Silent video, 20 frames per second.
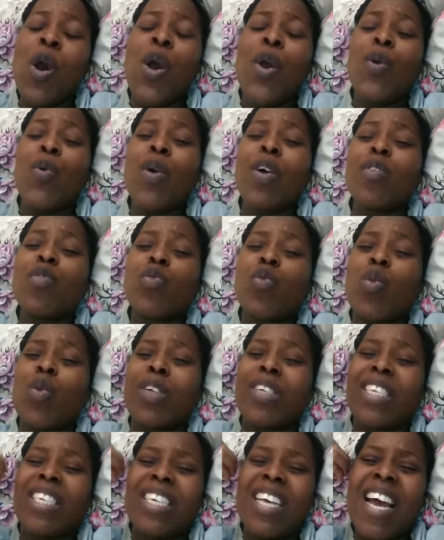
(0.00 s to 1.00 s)
You are
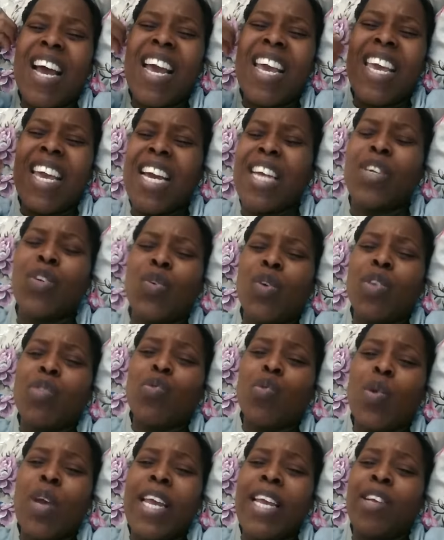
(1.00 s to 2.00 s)
so tired, you are
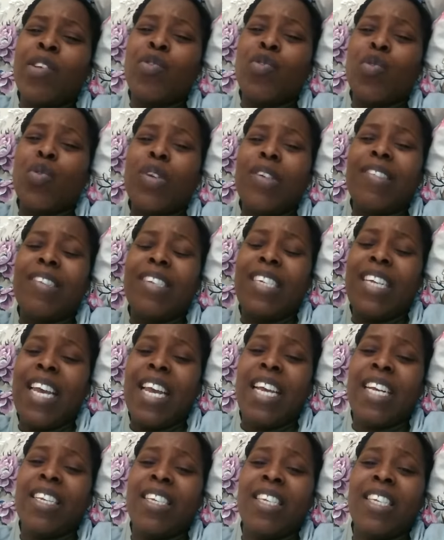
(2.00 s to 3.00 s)
so
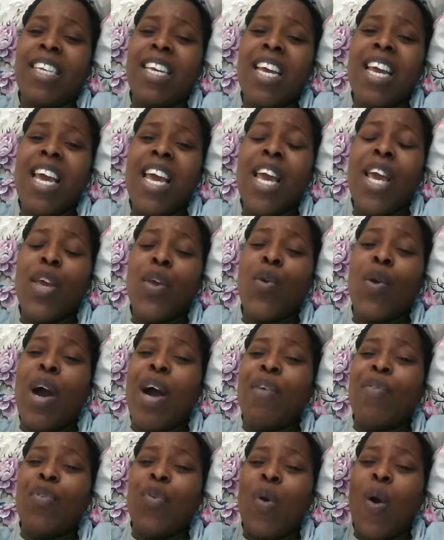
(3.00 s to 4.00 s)
exhausted, you
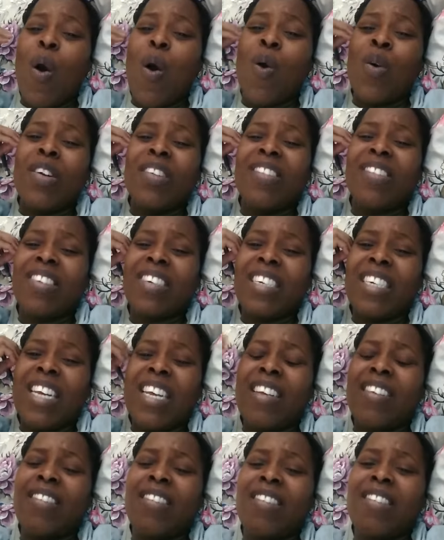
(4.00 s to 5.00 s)
have your own
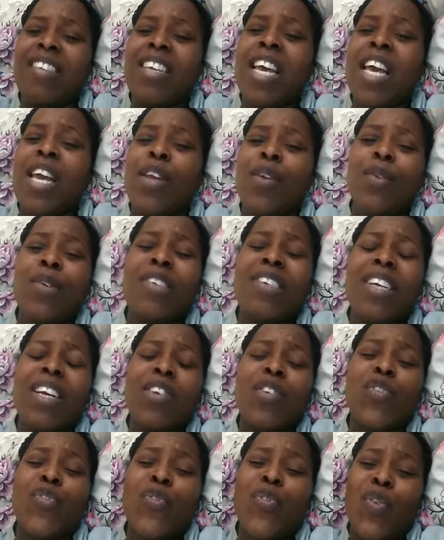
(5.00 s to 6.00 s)
stress. You
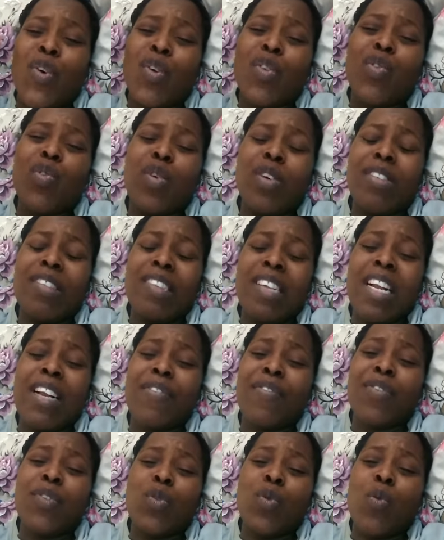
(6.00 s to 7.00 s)
just force
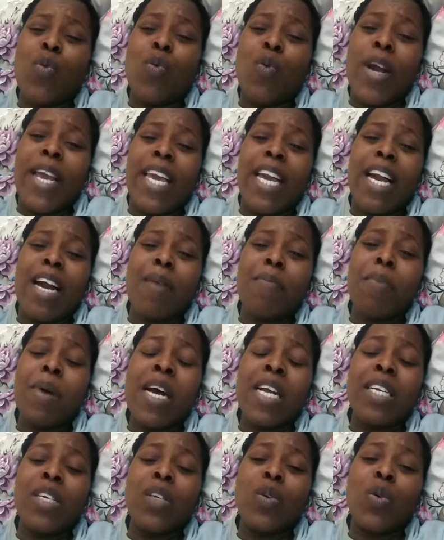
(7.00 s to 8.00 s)
yourself to wake up
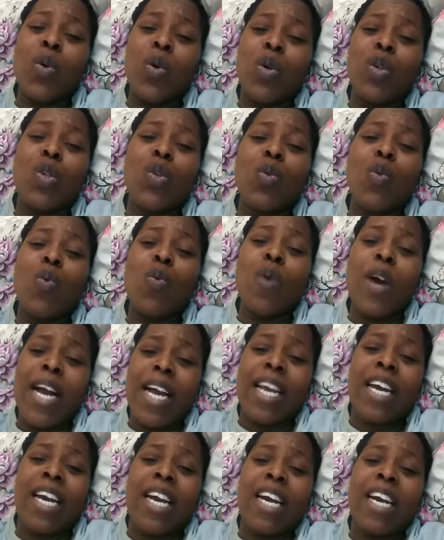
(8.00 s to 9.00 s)
and go to
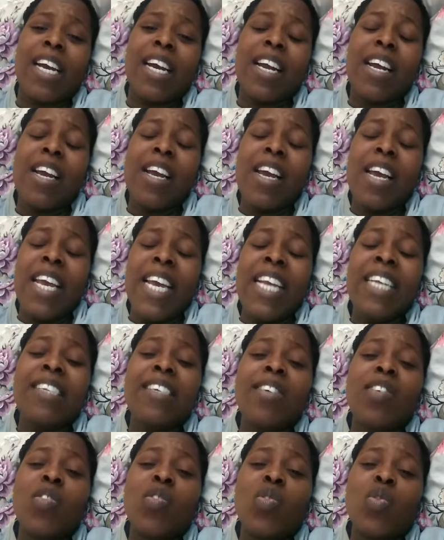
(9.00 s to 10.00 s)
work. It
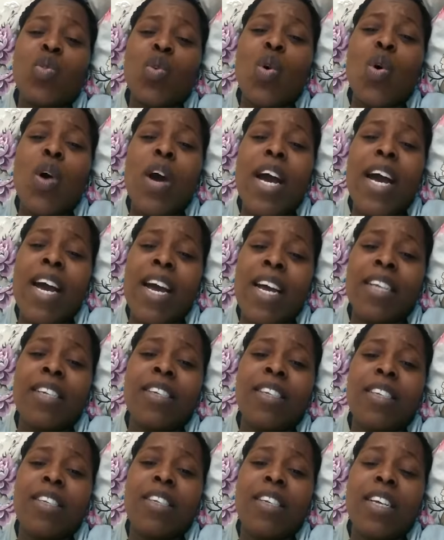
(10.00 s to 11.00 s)
is so hard.
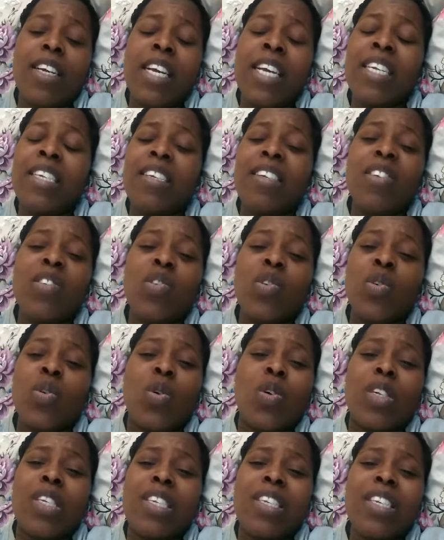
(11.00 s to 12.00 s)
It is
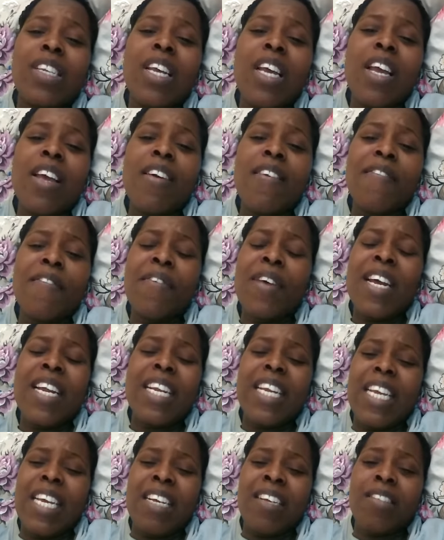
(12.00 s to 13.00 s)
not
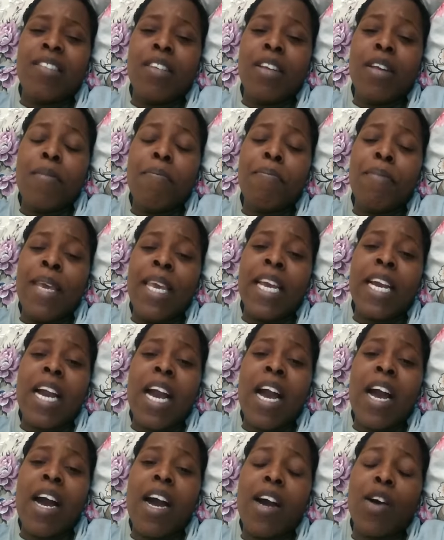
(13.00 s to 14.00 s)
very easy being
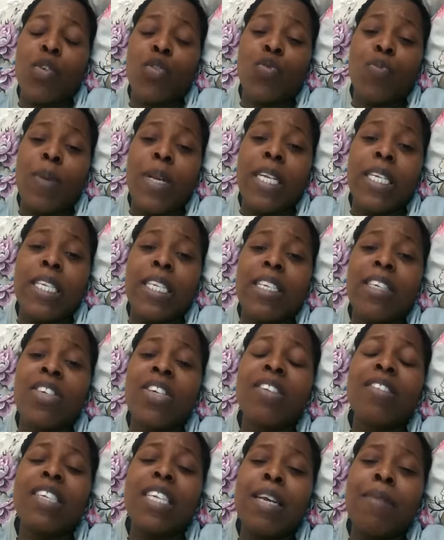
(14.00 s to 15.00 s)
a housemaid.
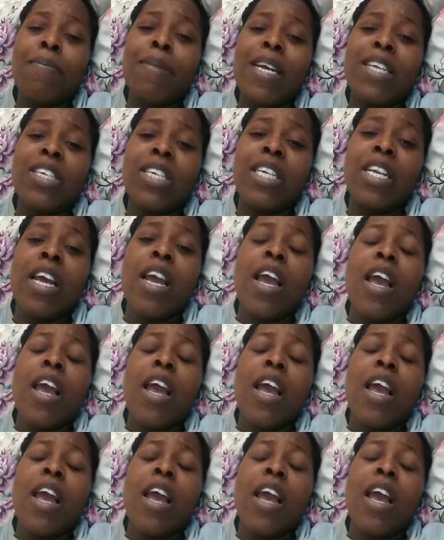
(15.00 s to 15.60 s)
Just imagine